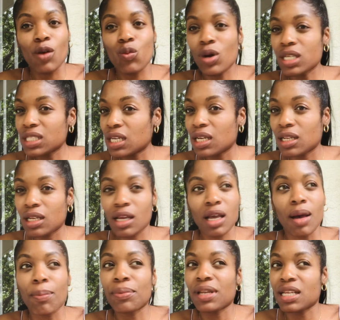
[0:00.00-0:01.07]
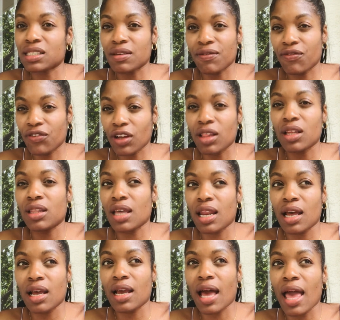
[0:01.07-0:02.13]
It wasn't a pleasant feeling that
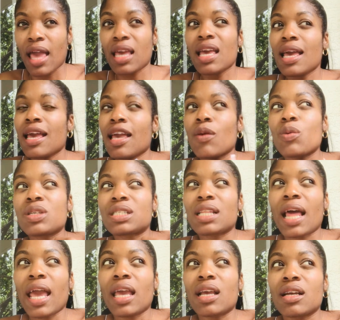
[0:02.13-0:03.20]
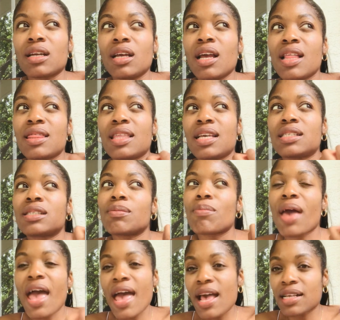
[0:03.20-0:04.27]
I got. It was like this
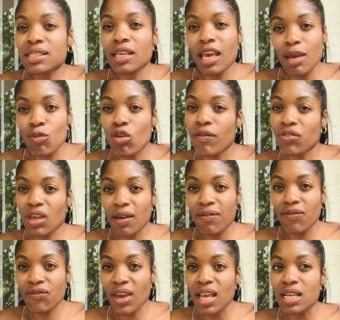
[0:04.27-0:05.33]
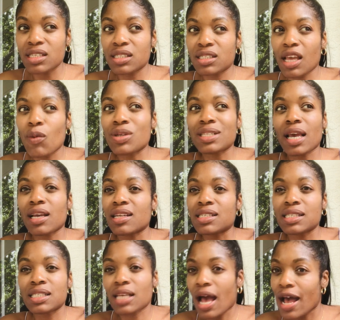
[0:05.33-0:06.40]
mask came off their face. They was like in
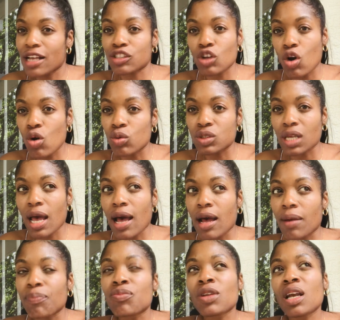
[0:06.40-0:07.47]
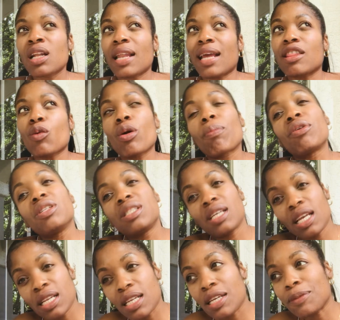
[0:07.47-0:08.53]
disguise the whole time. Like, they were
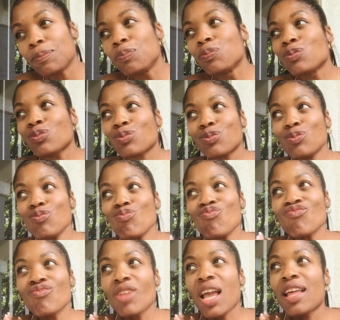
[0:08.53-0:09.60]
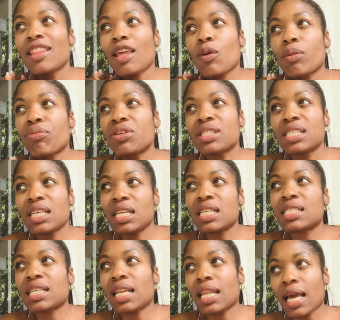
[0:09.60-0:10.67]
pretending
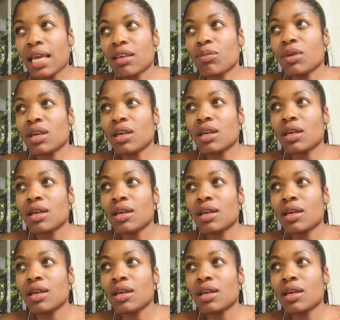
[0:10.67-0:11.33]
to like me.